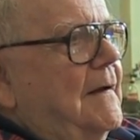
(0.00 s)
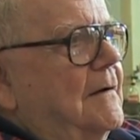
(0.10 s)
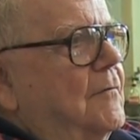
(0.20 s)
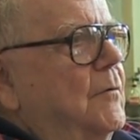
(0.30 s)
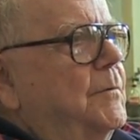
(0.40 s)

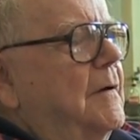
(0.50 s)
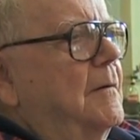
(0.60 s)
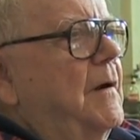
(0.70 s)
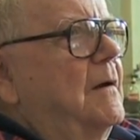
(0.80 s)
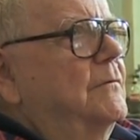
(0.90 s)
a group,
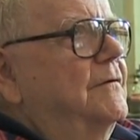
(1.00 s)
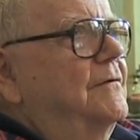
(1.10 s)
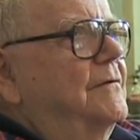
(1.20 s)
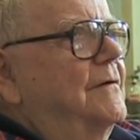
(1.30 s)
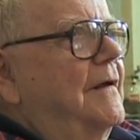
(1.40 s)
I
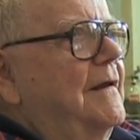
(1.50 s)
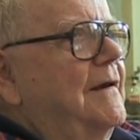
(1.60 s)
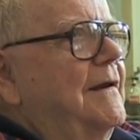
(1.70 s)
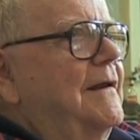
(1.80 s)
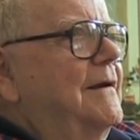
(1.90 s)
was
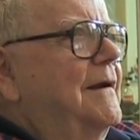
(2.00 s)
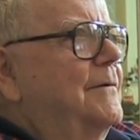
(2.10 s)
alienated.